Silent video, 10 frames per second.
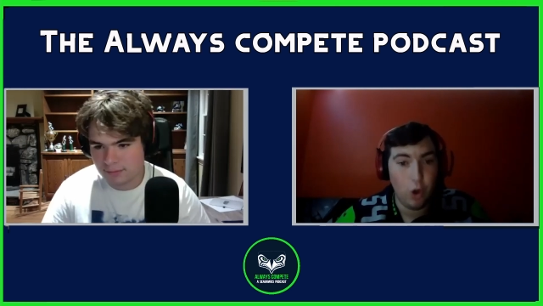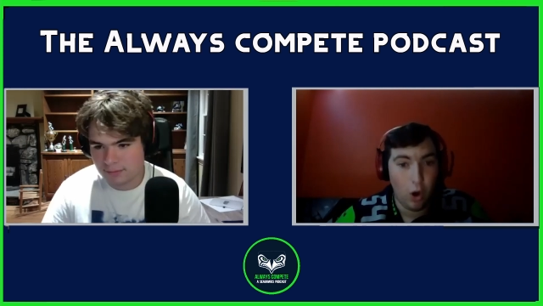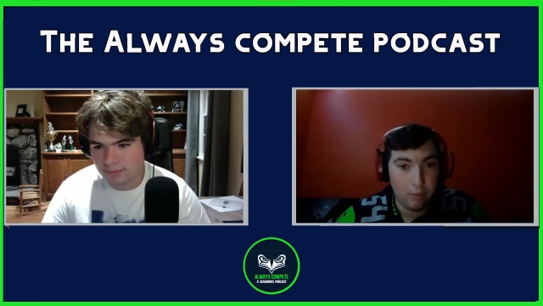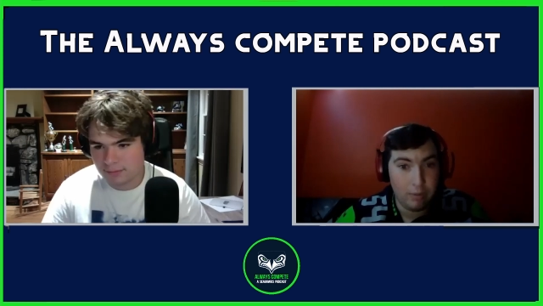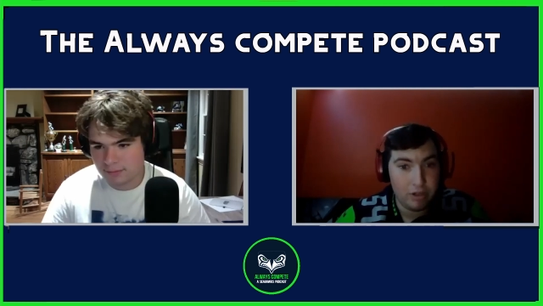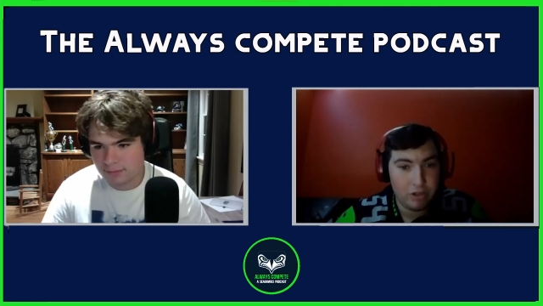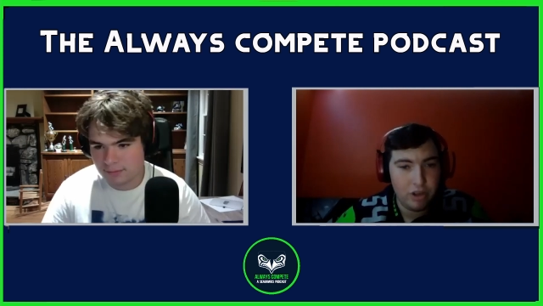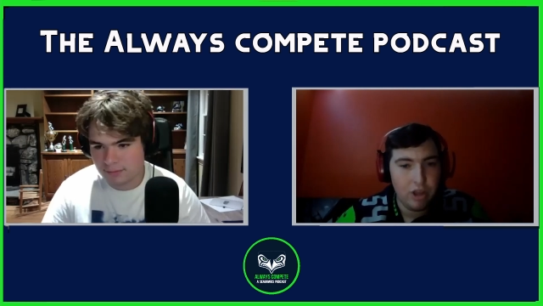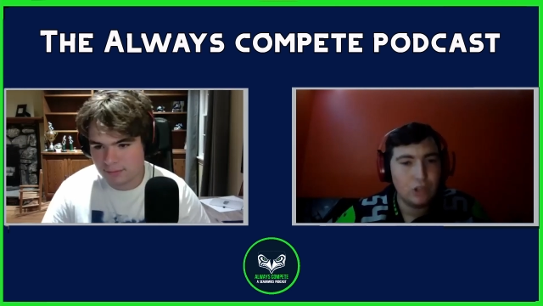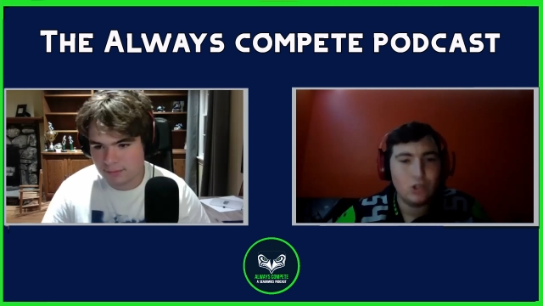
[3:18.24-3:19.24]
Speaker 1: garbage.
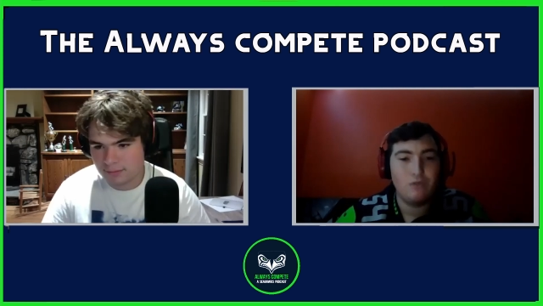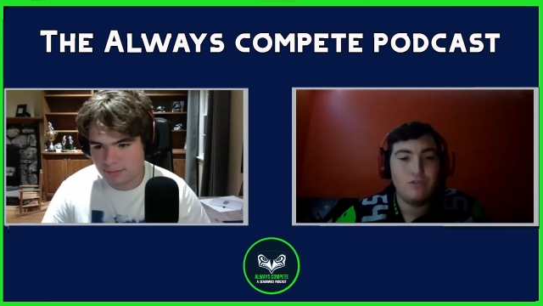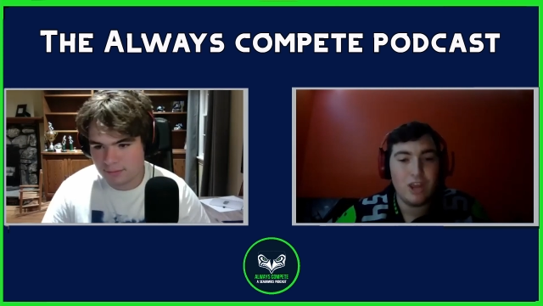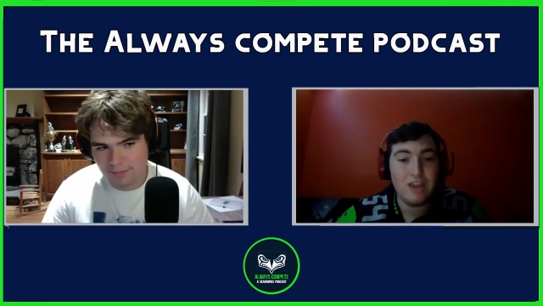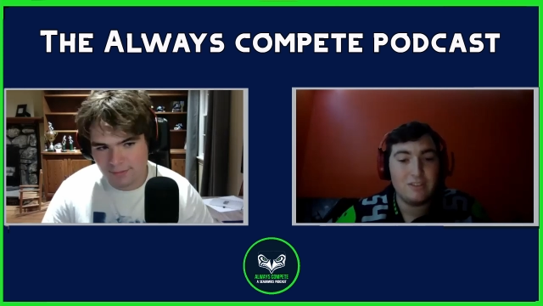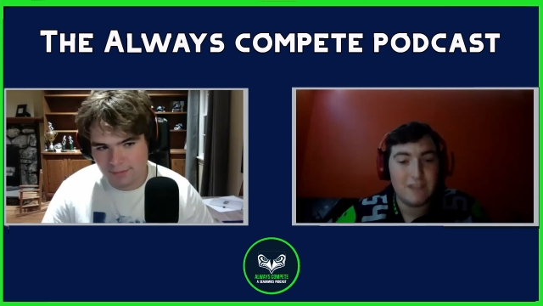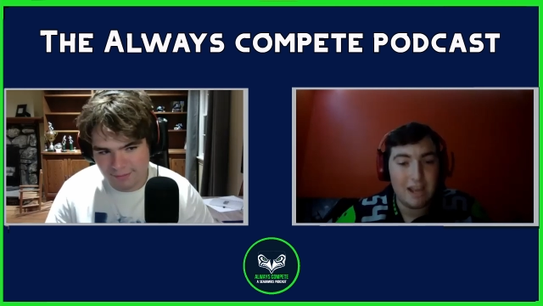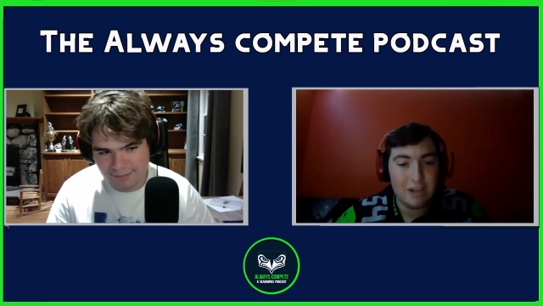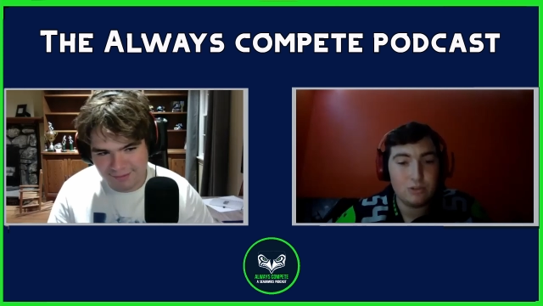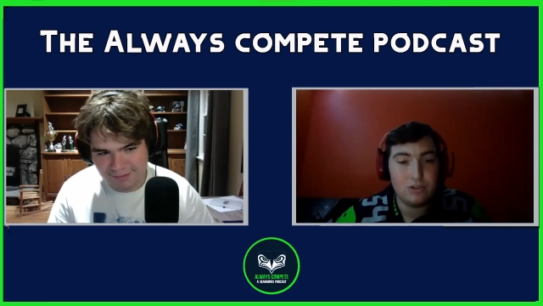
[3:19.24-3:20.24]
So if Chase
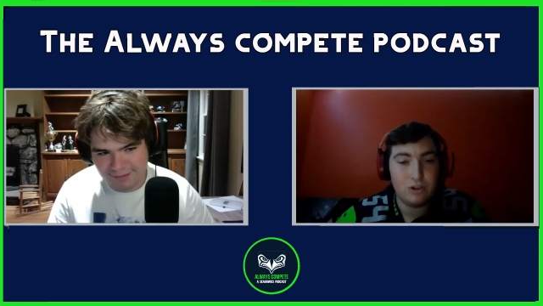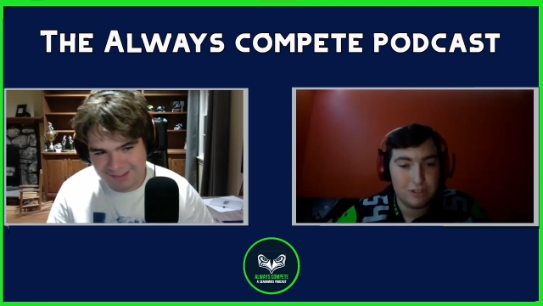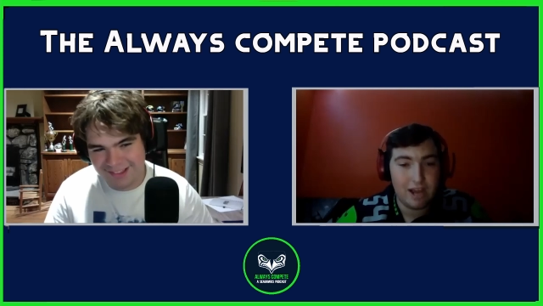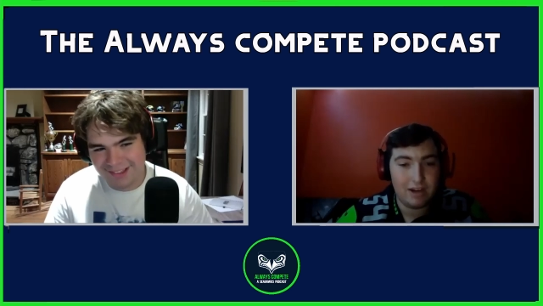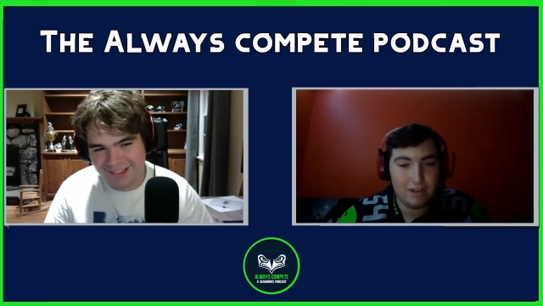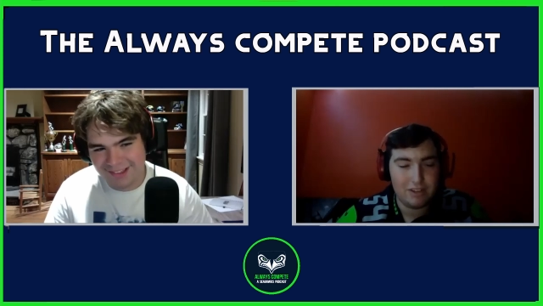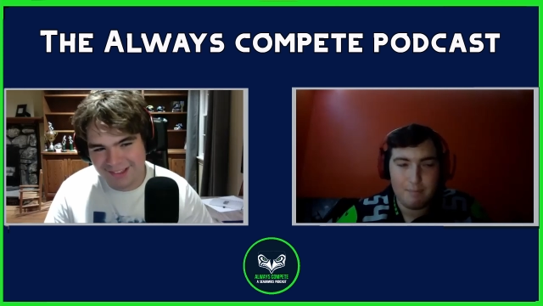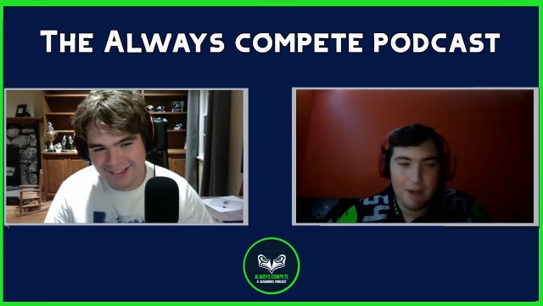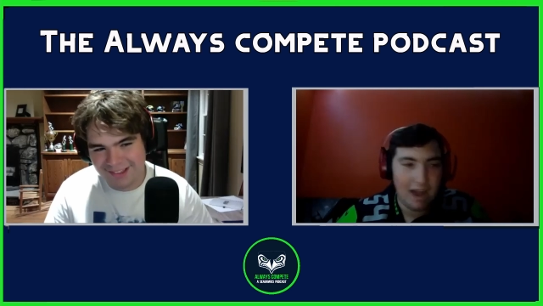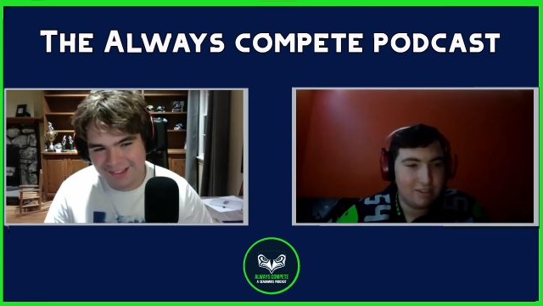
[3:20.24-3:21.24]
Daniel starts dotting us
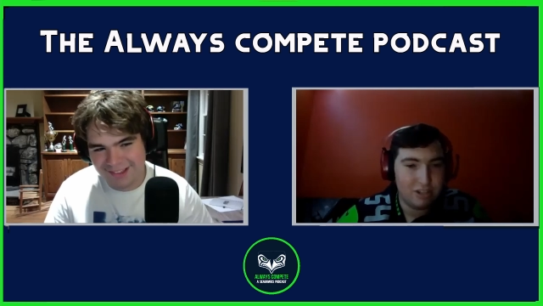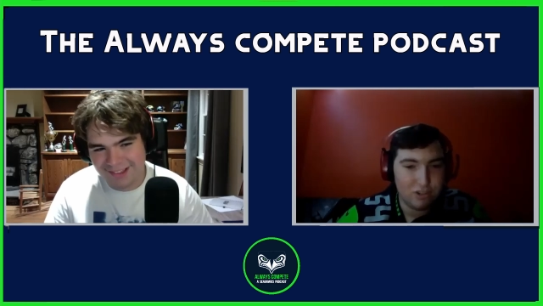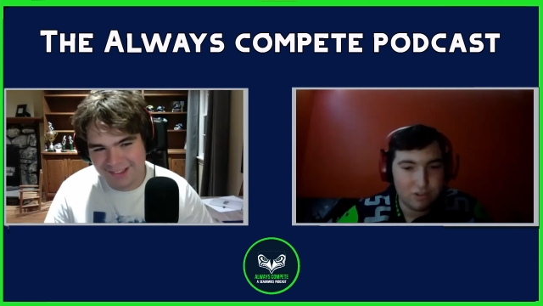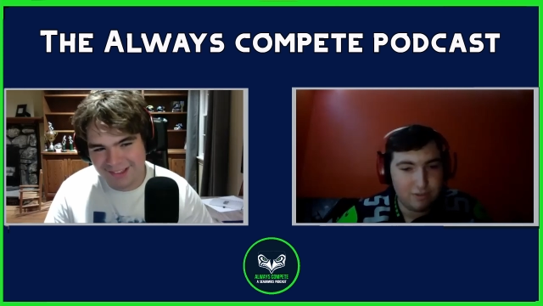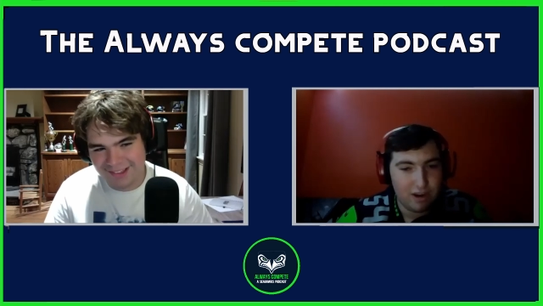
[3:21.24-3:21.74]
up, I say just